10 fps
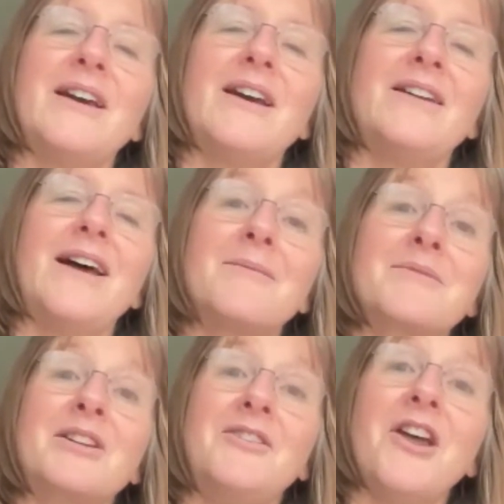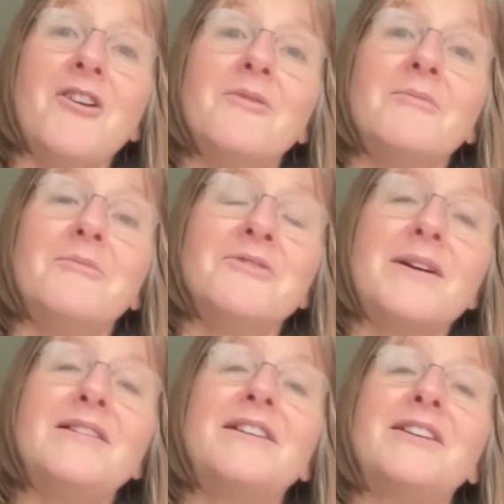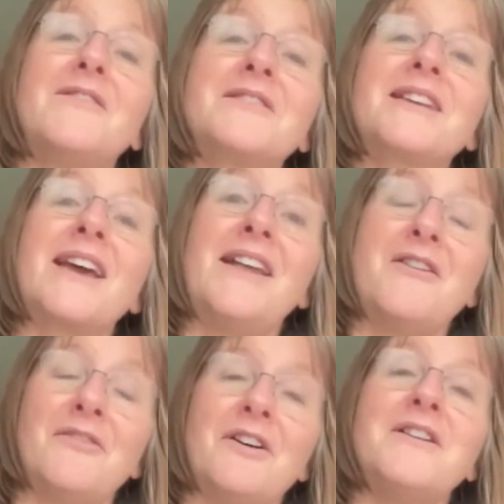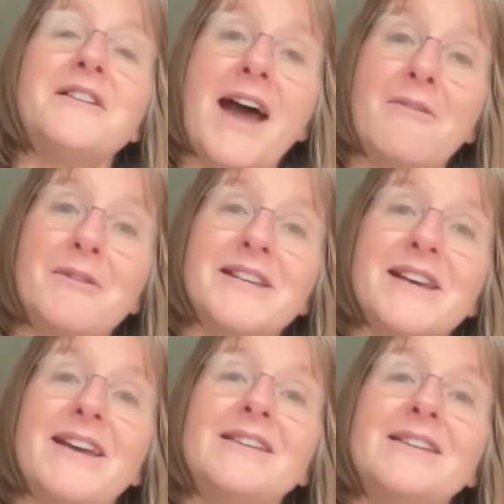and absolutely no one would do anything like this again ever nowadays,